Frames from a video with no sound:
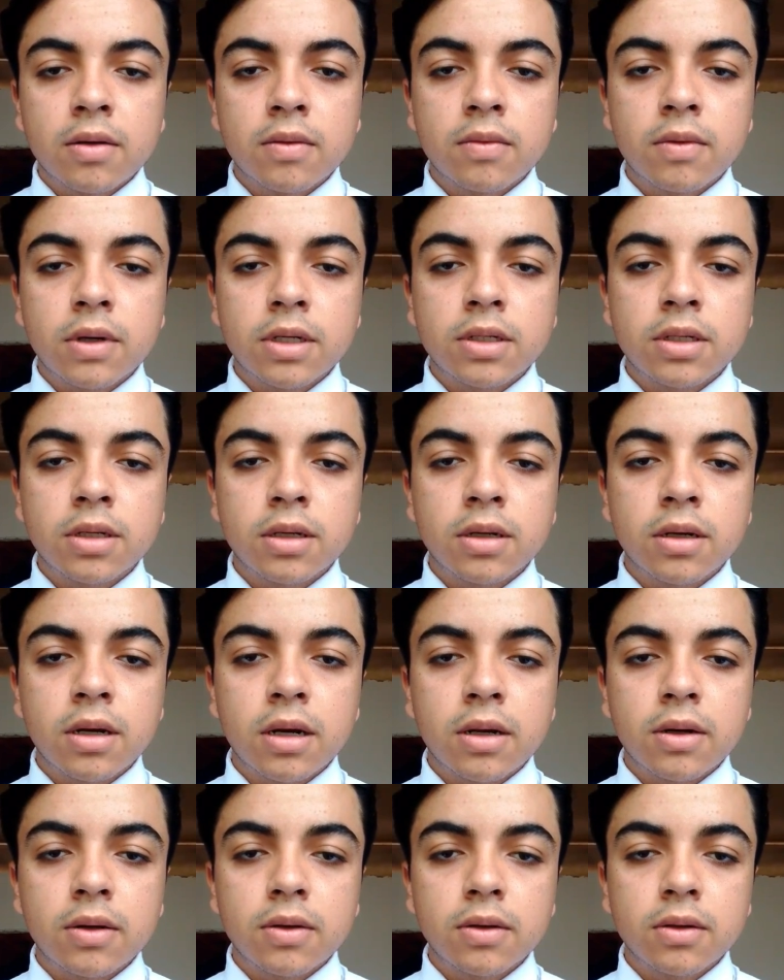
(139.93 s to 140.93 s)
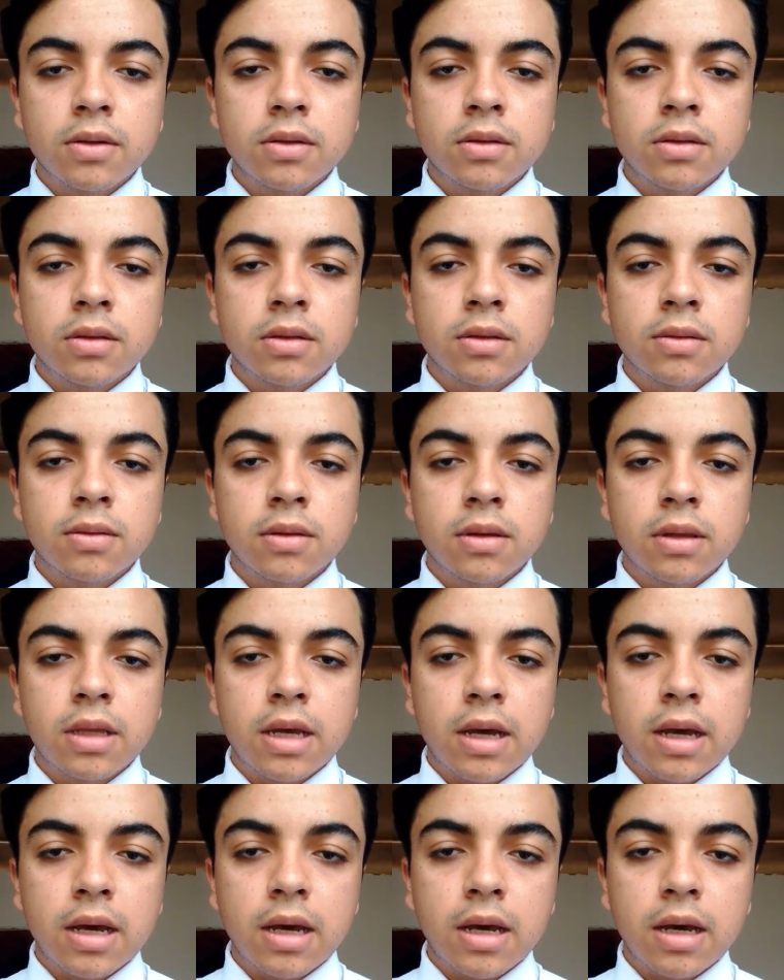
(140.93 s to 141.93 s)
Krashen argues
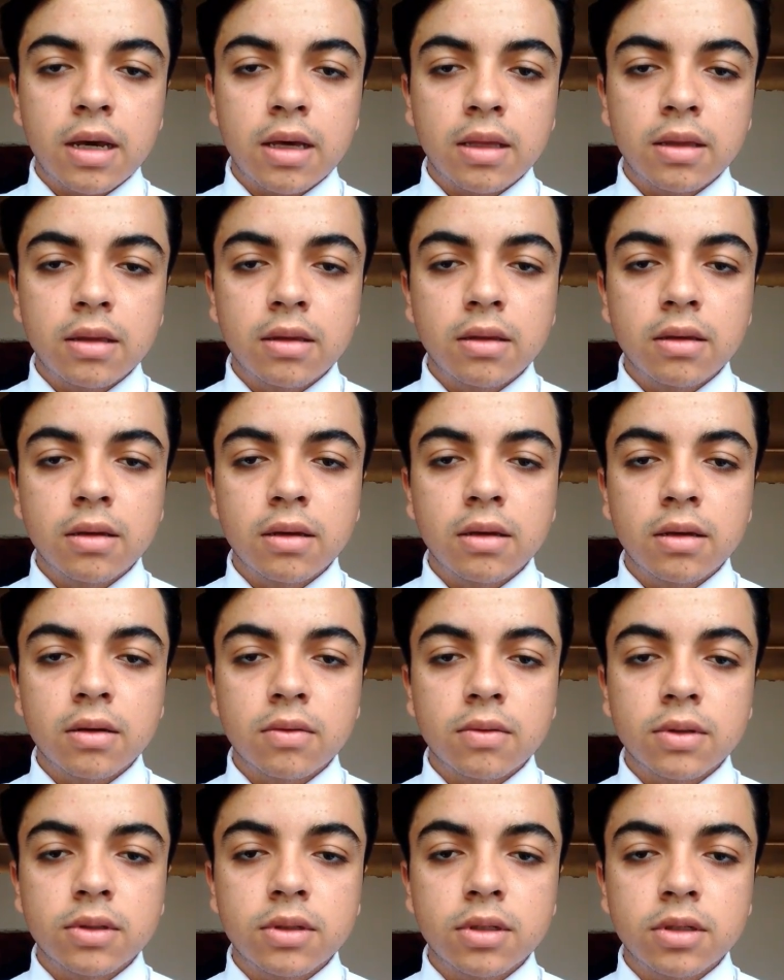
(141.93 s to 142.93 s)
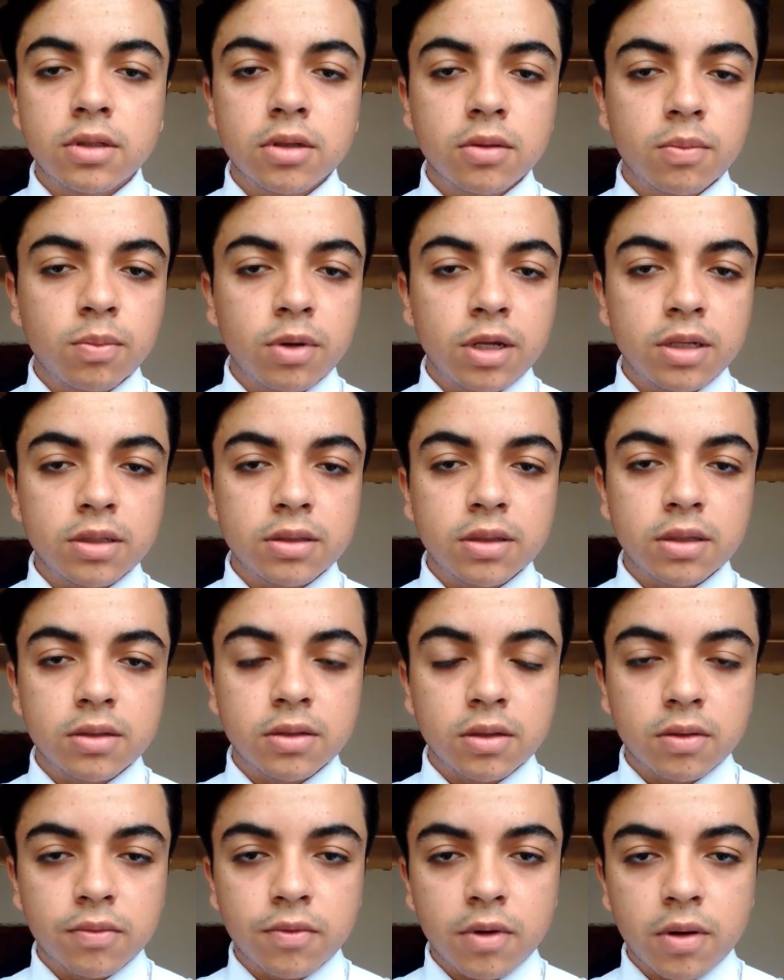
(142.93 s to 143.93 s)
that acquisition plays the
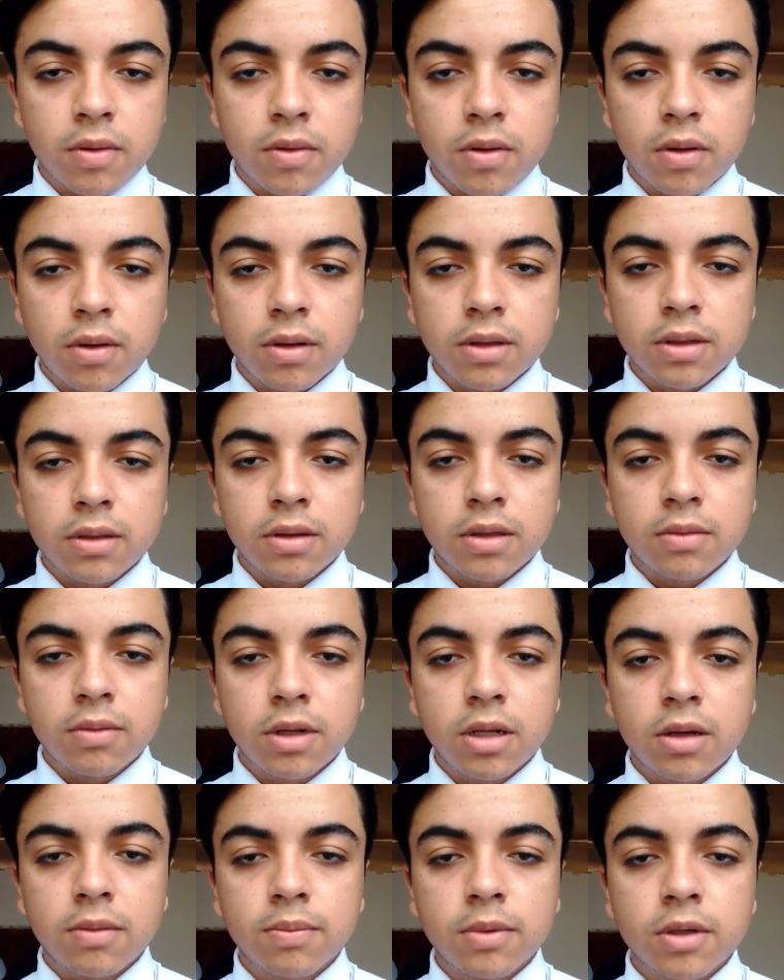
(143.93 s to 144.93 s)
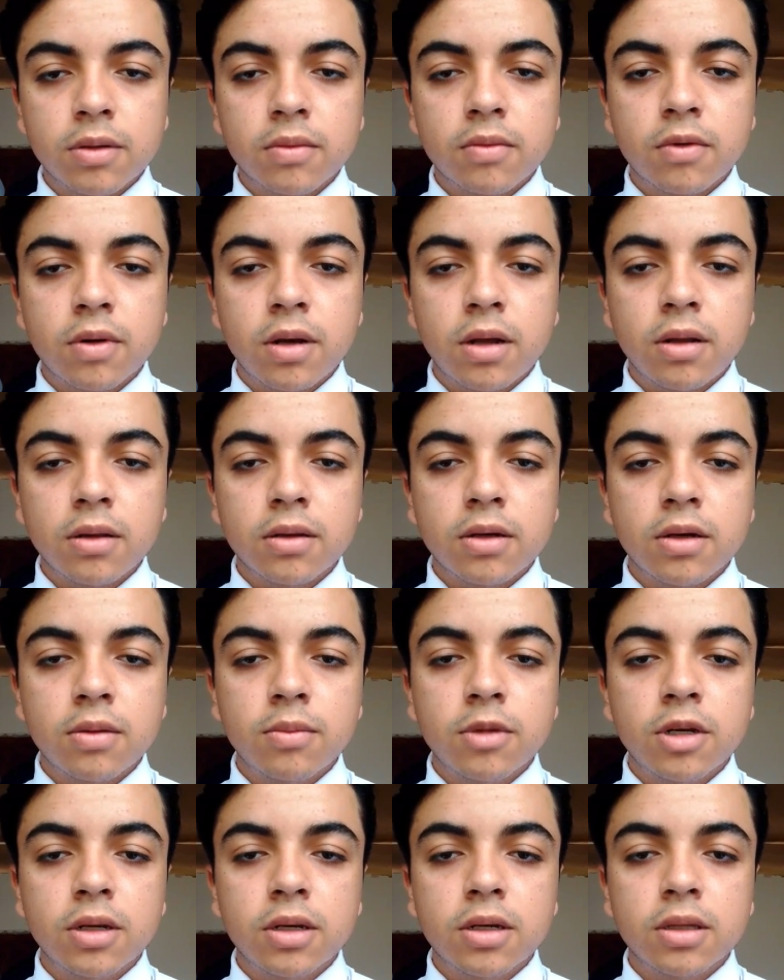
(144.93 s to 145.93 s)
central role in developing real
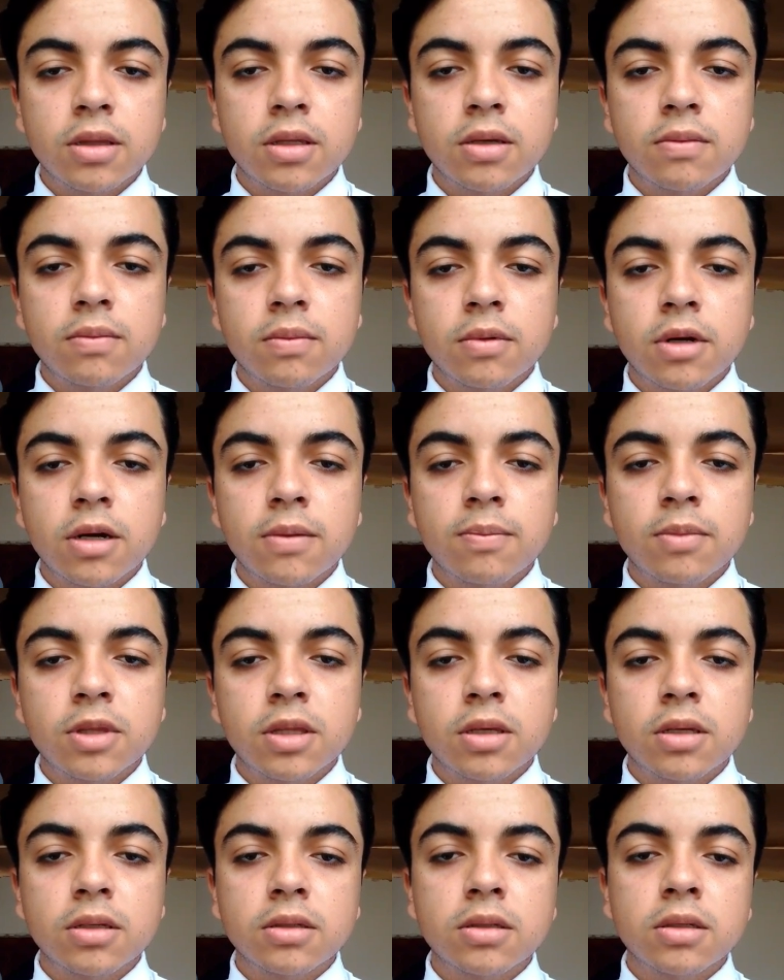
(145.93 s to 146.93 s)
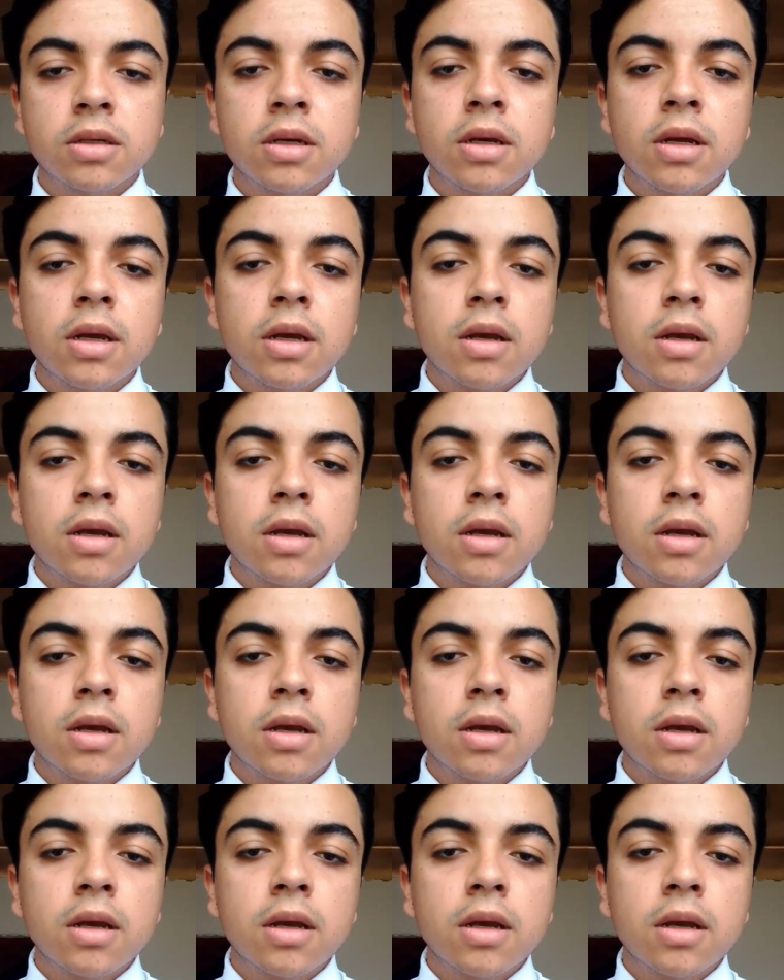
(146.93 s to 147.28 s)
communicative competence,